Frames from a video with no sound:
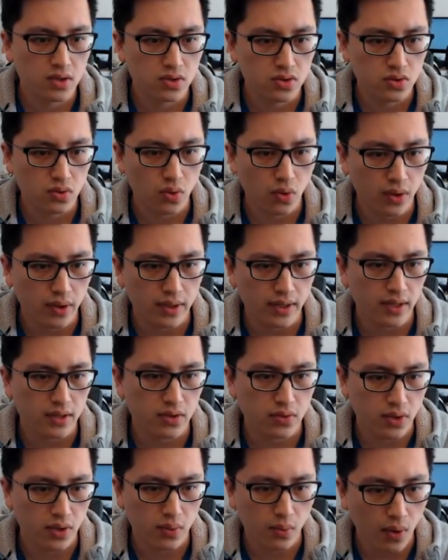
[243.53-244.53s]
20,
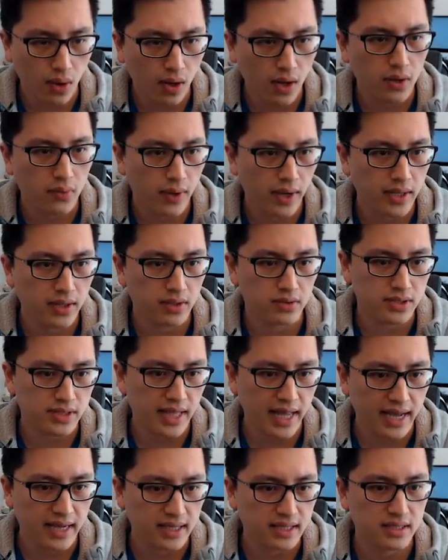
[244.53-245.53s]
21, right? Those
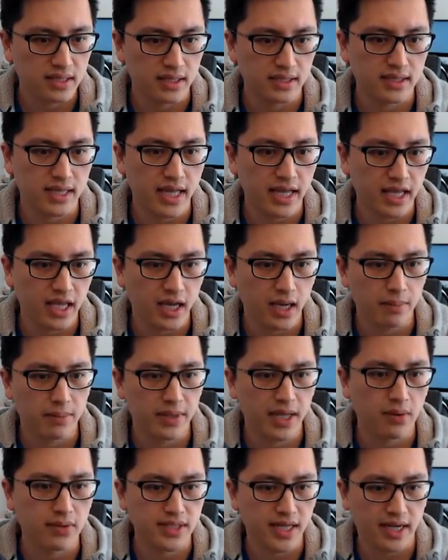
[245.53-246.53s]
stacks that's stacking up.
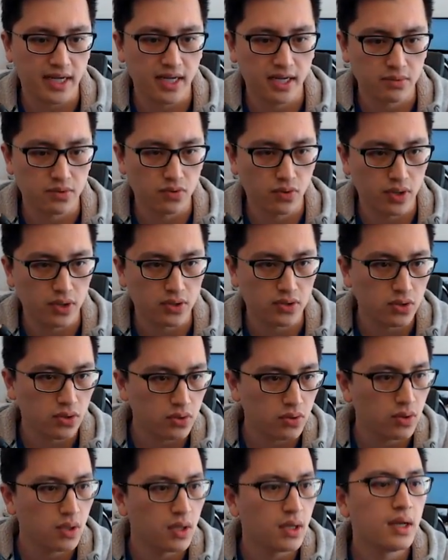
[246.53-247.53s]
Now we're stacking up to
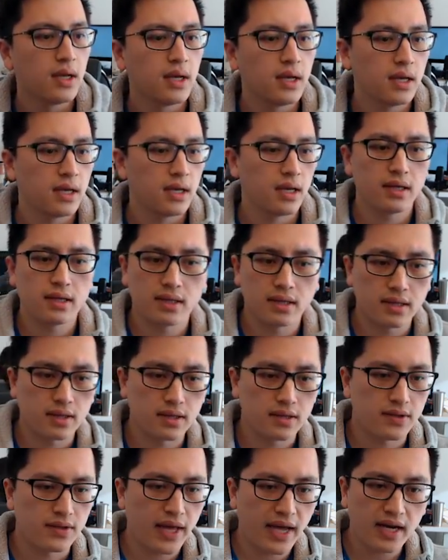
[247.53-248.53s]
22.
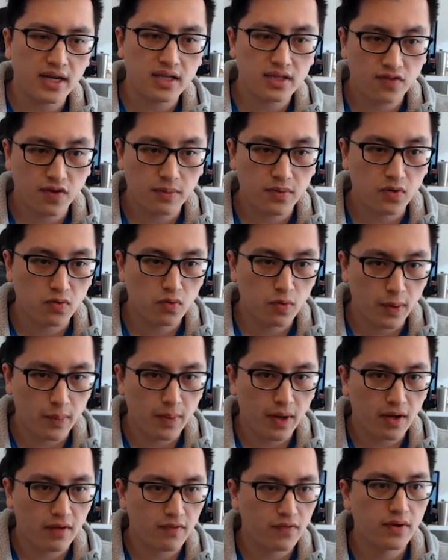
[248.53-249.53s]
That is from the ruby
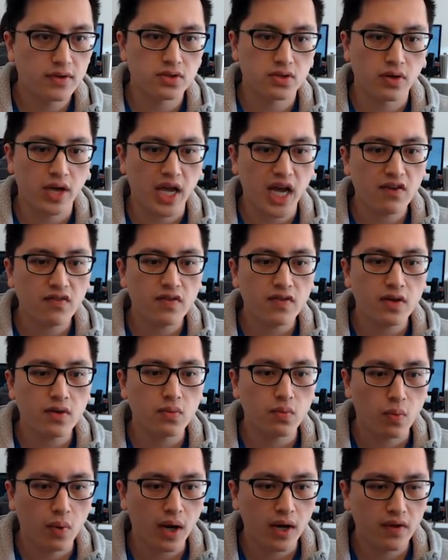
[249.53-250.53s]
buff. So every
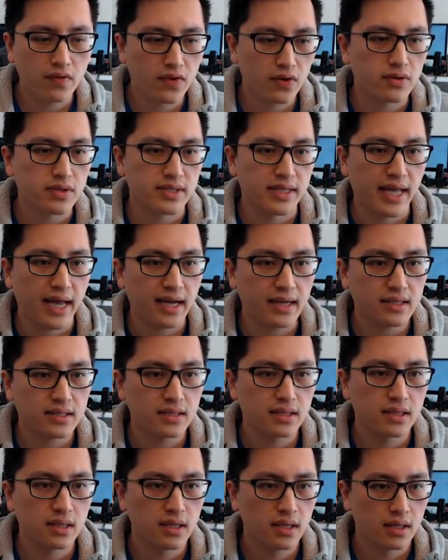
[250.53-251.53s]
one of those stacks,
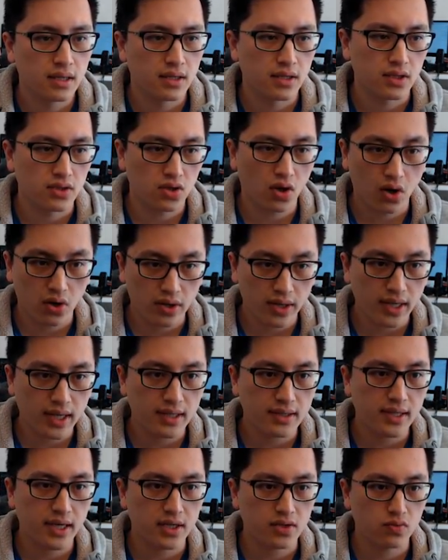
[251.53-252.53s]
the target
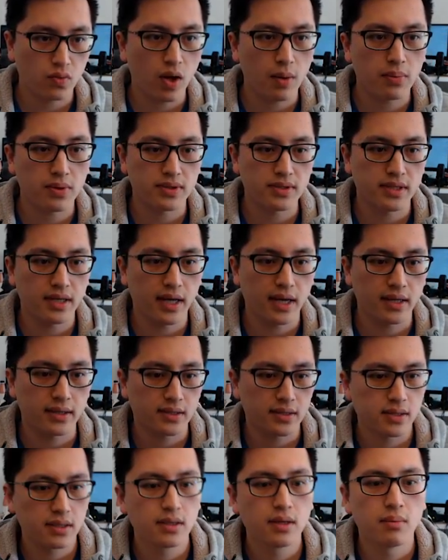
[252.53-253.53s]
takes 1%
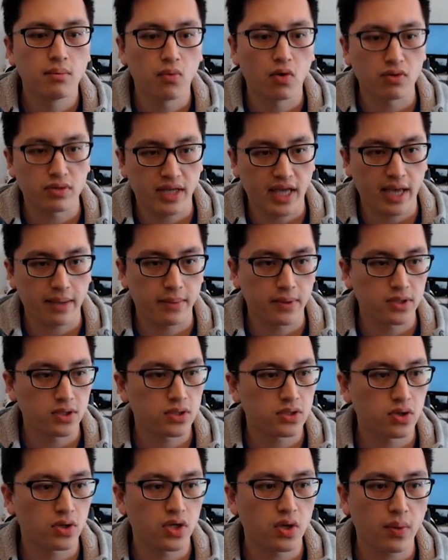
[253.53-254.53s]
more damage.
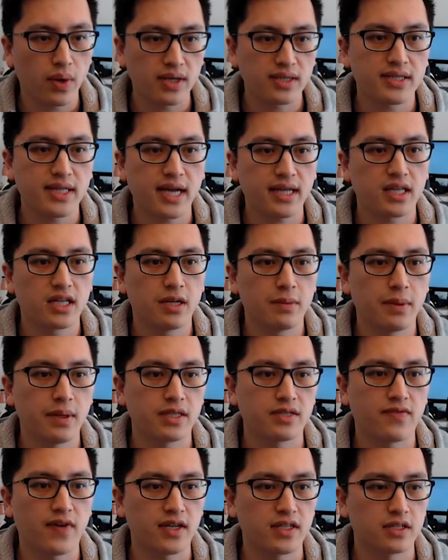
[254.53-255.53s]
So you want to stack that up as
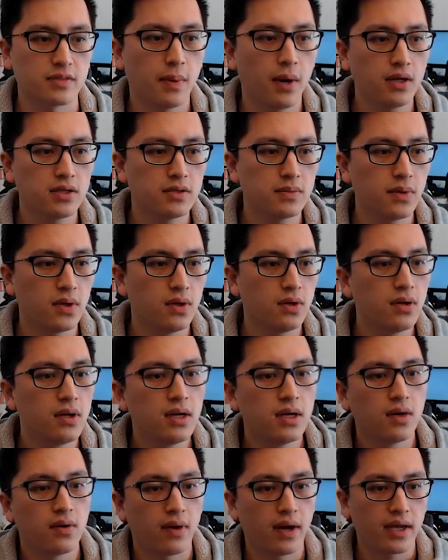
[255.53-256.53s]
fast as possible. All
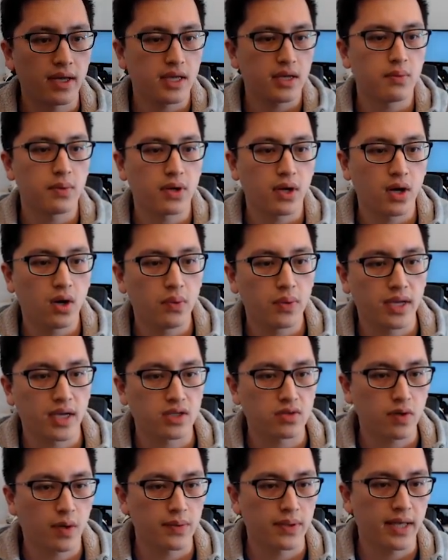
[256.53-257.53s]
right, here we go. We get
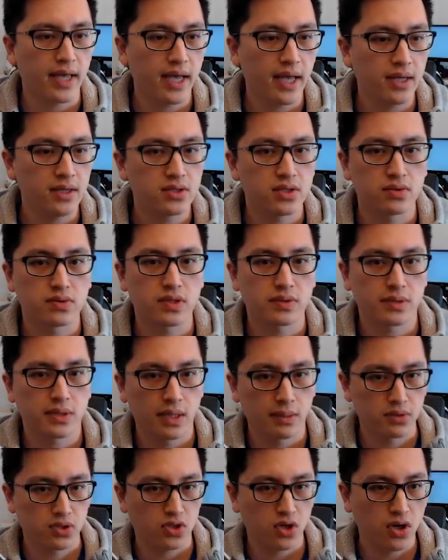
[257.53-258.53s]
swapped again. So
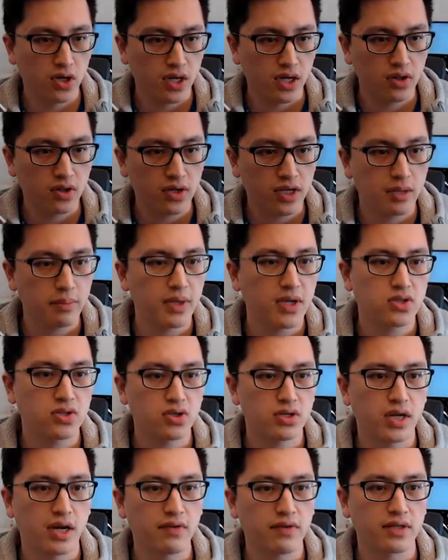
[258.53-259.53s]
I'm just turning, looking, making sure
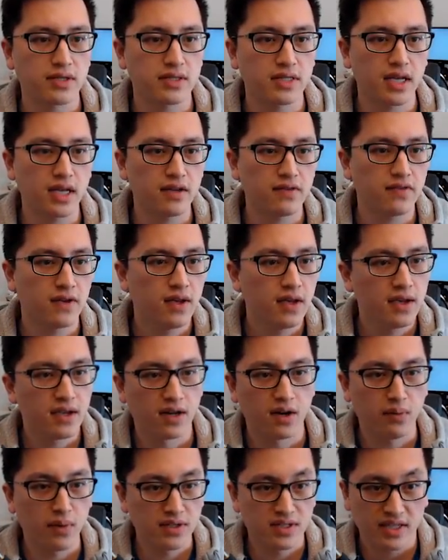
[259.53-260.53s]
everything's safe.
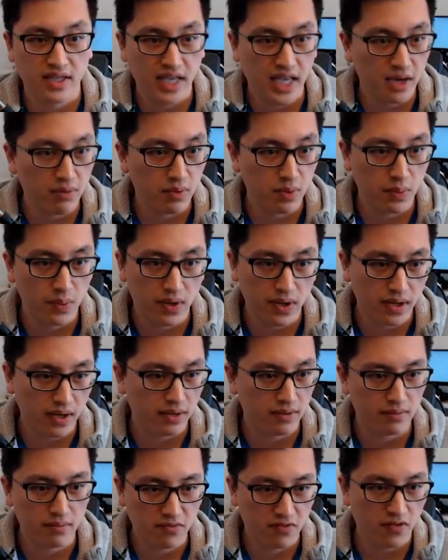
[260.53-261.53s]
Once again, we were
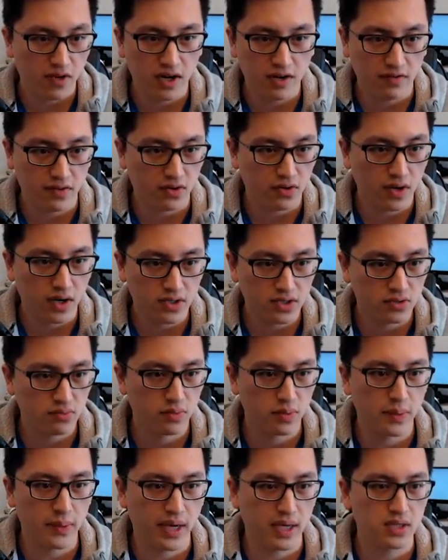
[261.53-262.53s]
in front of a crush when
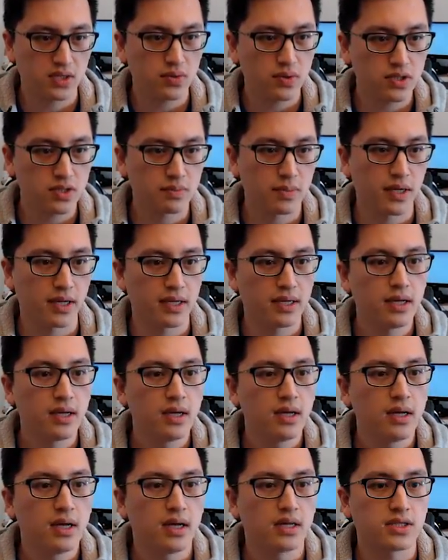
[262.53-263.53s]
we got switched, but
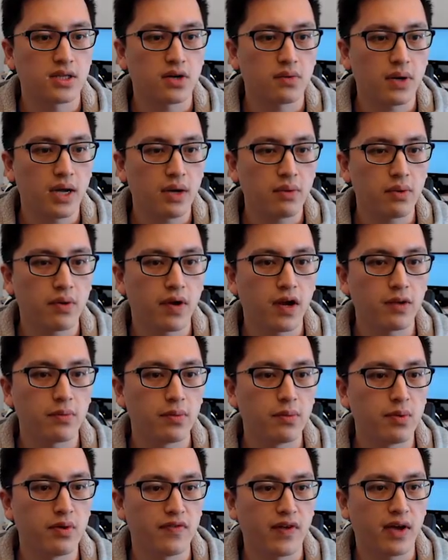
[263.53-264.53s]
it's all right. We were able to
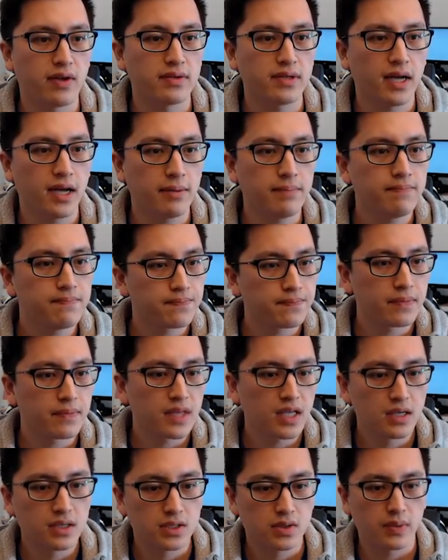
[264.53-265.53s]
move out in time.
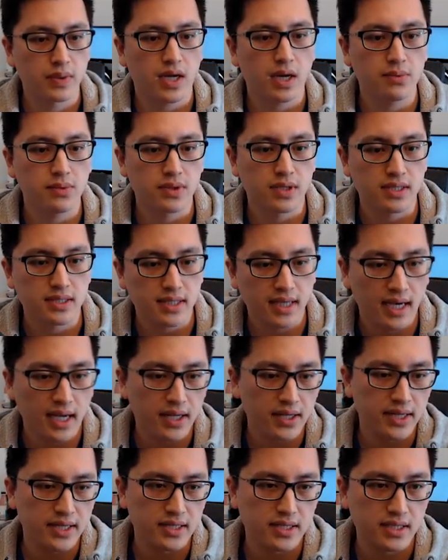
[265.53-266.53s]
So we come to this side.
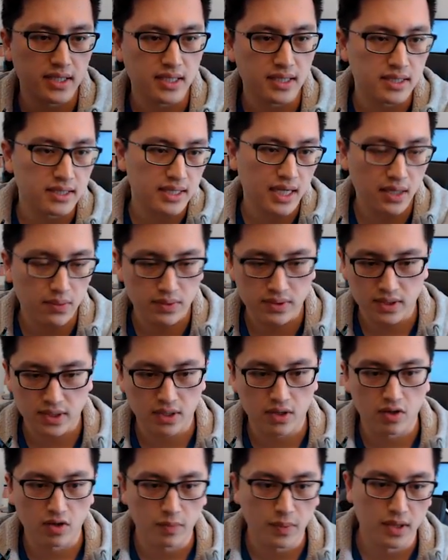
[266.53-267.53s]
You guys can see this side was a
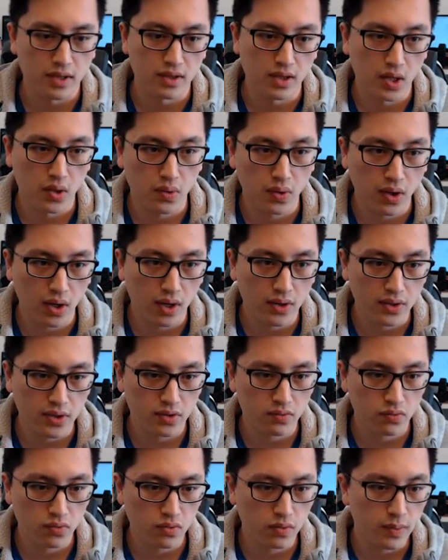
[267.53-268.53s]
little bit lower on the
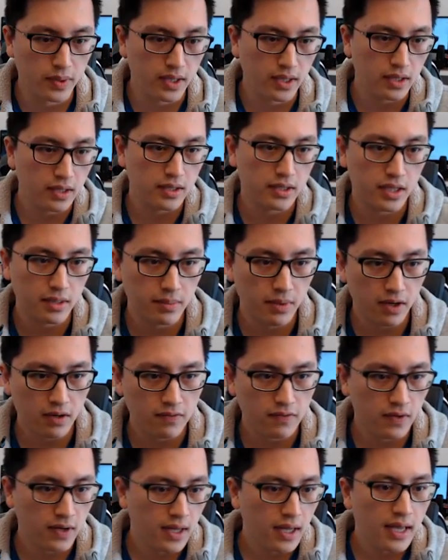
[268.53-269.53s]
ruby debuff.
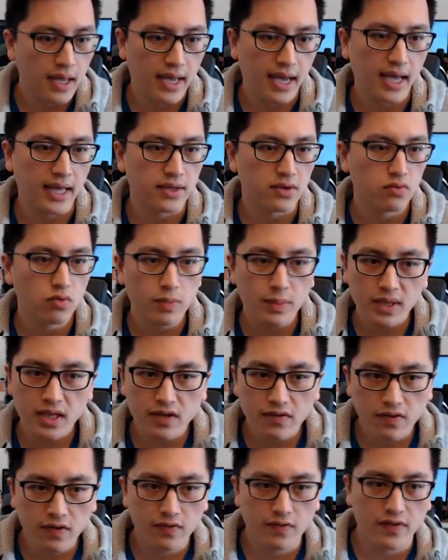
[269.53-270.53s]
And the ruby
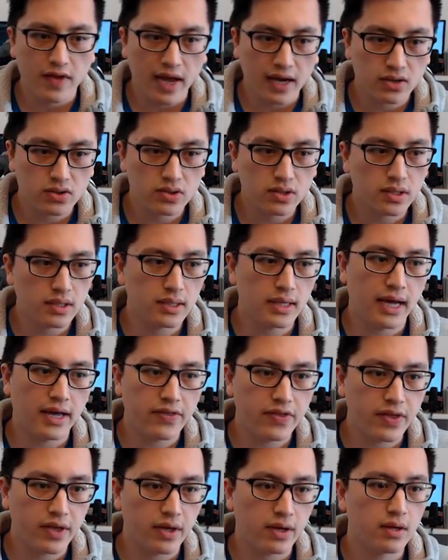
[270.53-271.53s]
debuff is actually, I
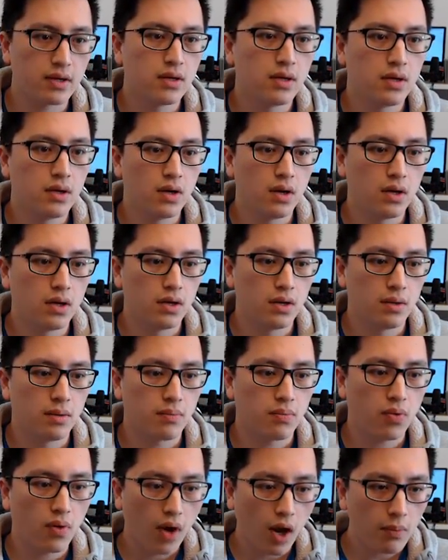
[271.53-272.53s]
think,
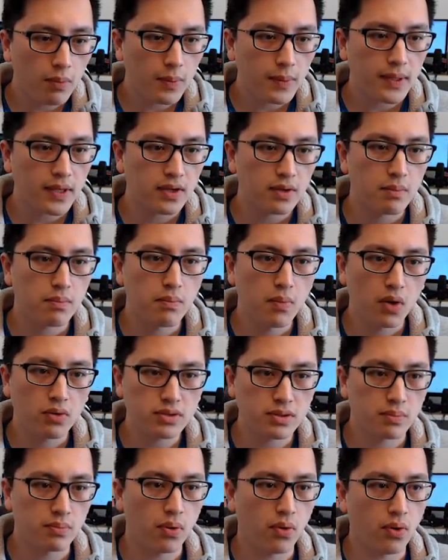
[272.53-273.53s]
probably the most
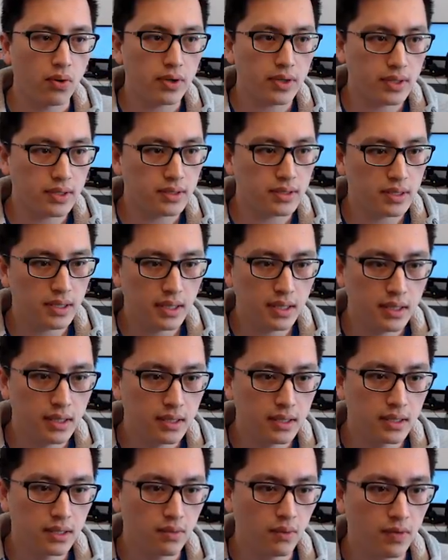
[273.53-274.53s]
important,
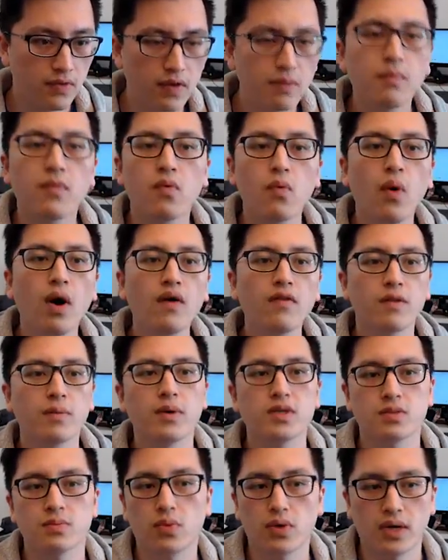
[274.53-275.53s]
one of the
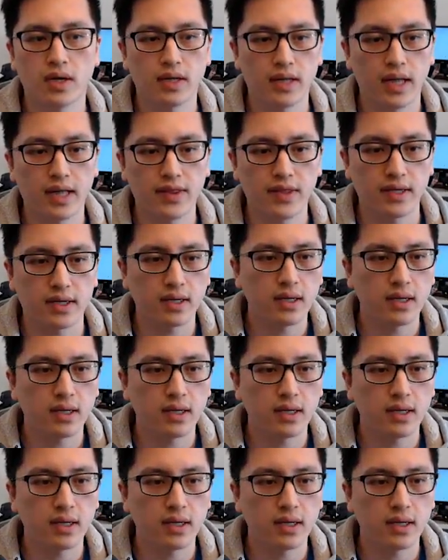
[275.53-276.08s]
most important, I think,